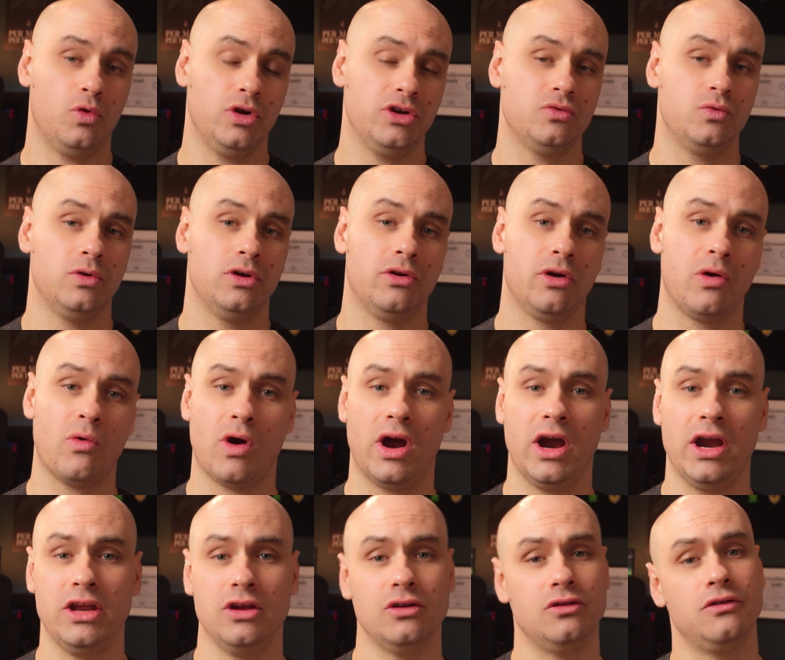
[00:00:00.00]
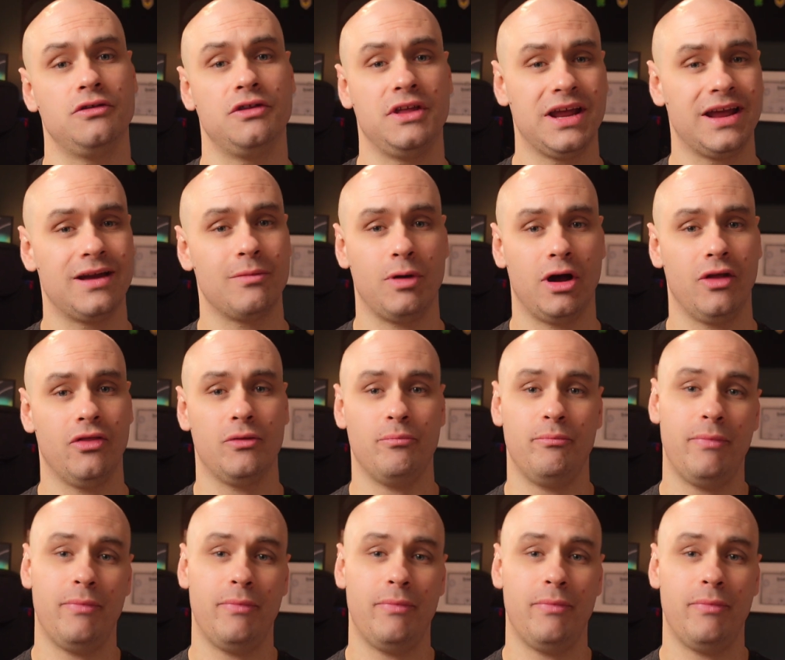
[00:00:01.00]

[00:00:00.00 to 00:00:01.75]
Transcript: which would require you to think about the